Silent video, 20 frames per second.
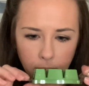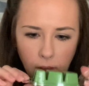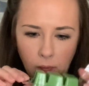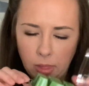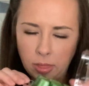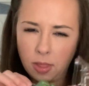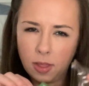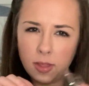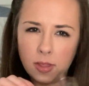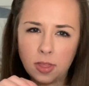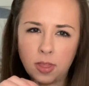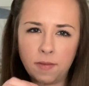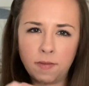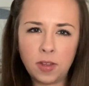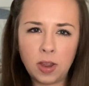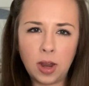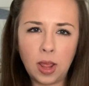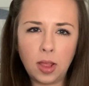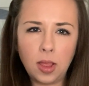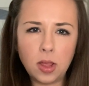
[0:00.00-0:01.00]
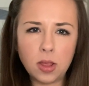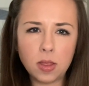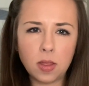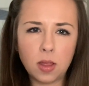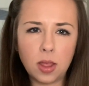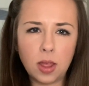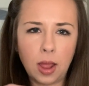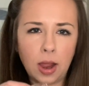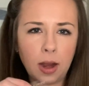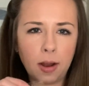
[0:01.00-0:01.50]
And the vanilla,
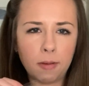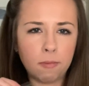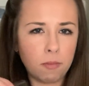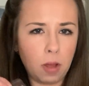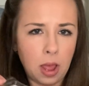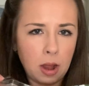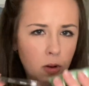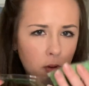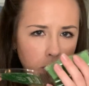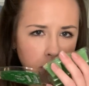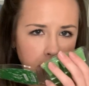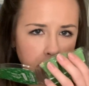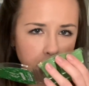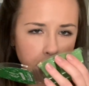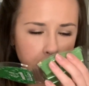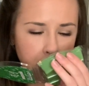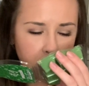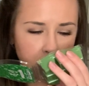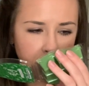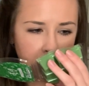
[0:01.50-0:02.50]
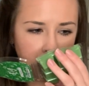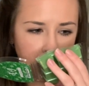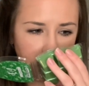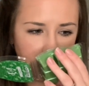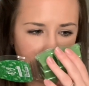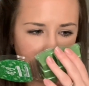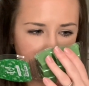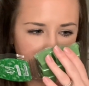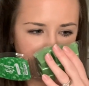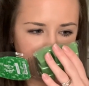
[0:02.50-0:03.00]
I don't get as much
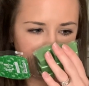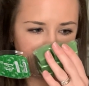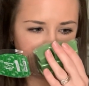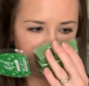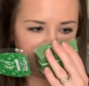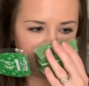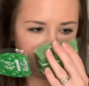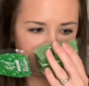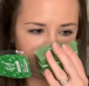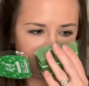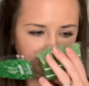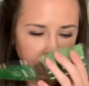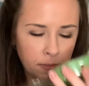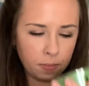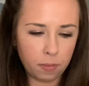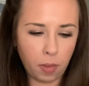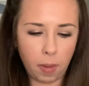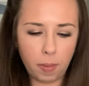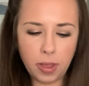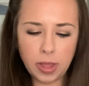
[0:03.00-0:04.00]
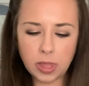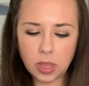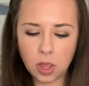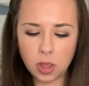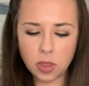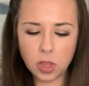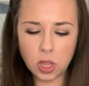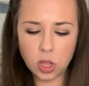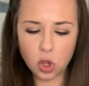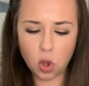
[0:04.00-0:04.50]
vanilla. Maybe it's
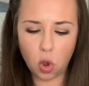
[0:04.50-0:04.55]
because it's